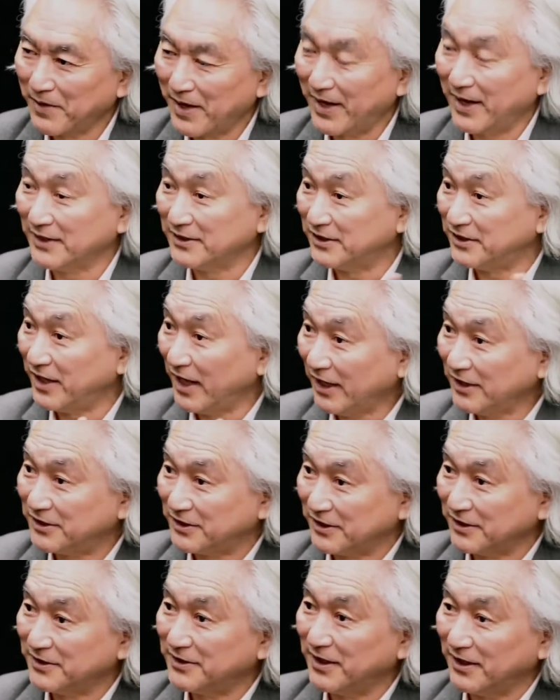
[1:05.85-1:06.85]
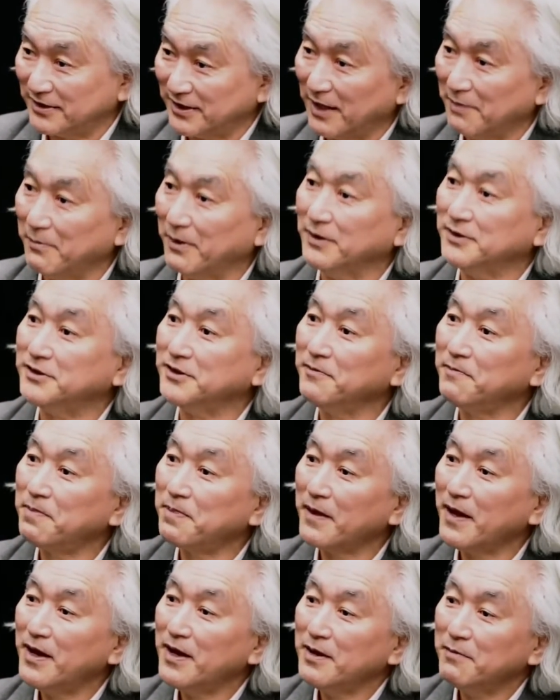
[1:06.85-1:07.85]
It has stages, as I mentioned,
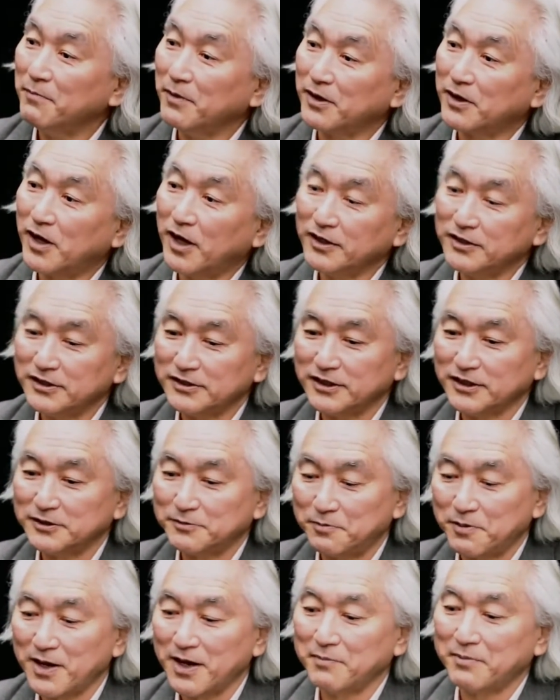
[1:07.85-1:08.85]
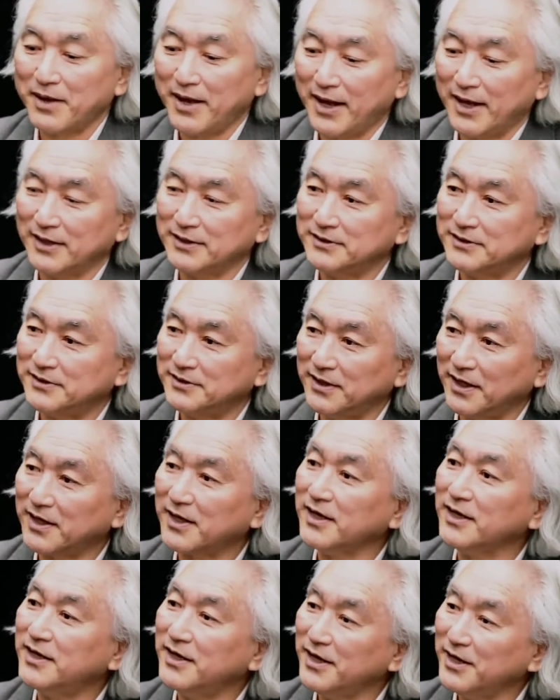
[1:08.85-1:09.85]
but consciousness probably has a
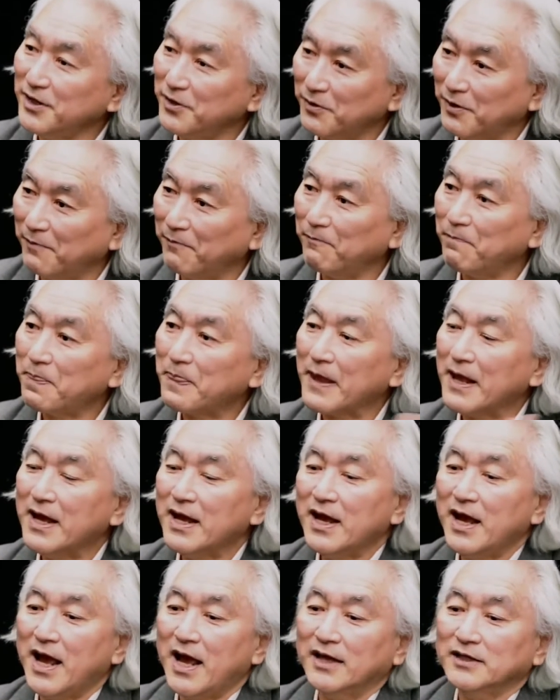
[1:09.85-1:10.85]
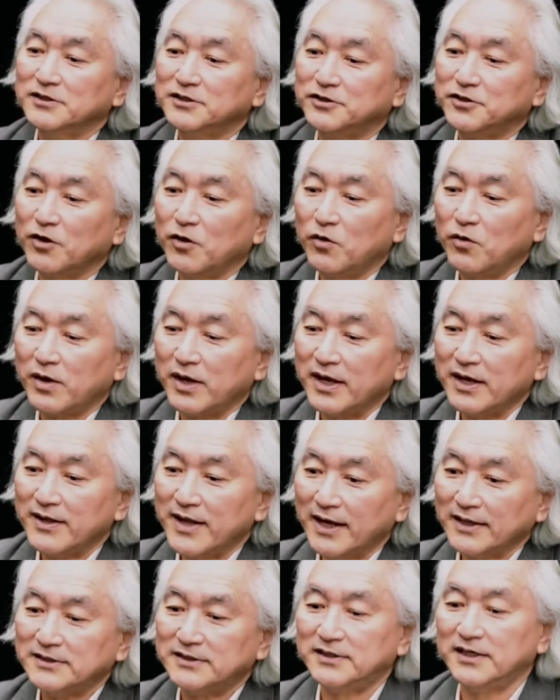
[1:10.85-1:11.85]
continuum. And so in
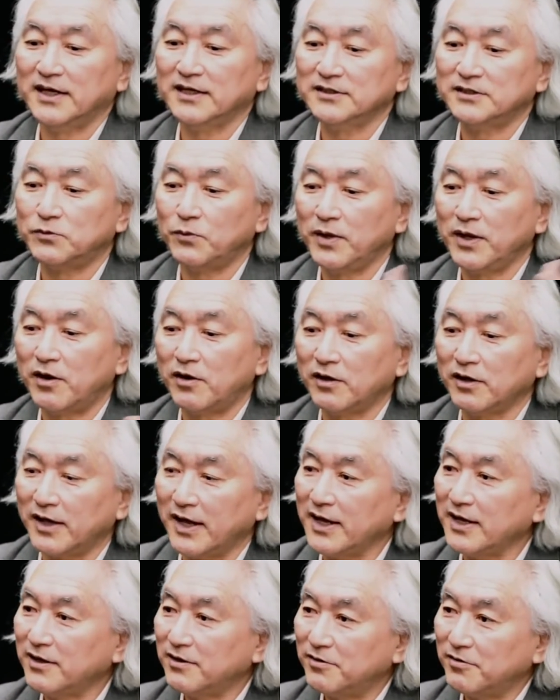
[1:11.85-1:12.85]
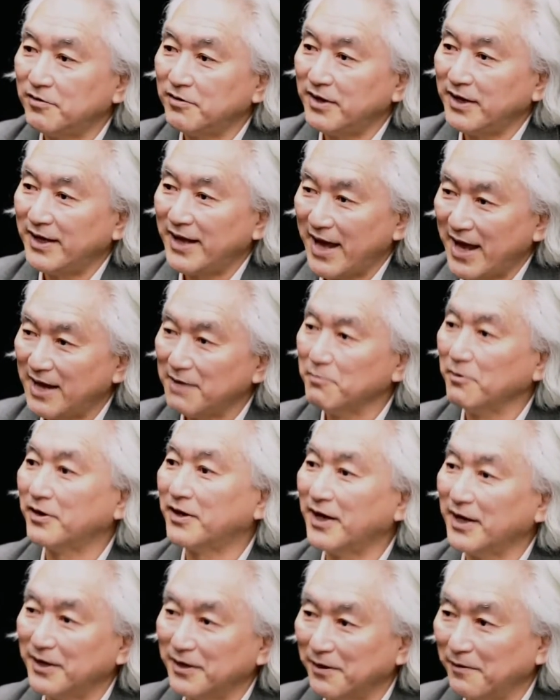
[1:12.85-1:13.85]
that sense, we are linked to the animal
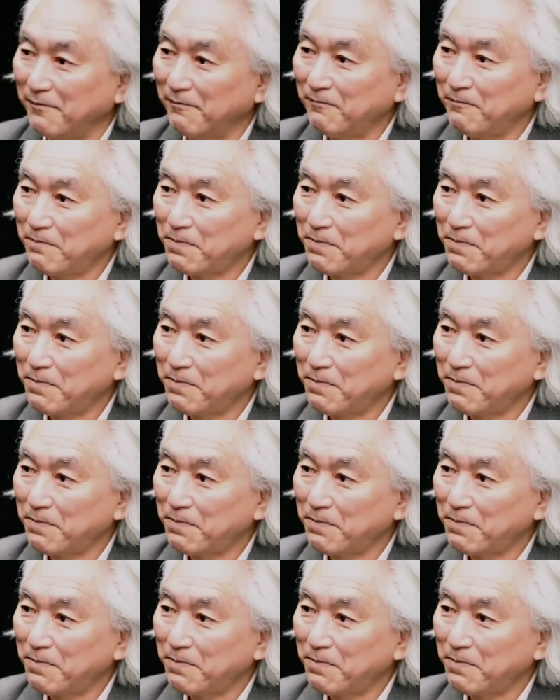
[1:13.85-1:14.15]
kingdom.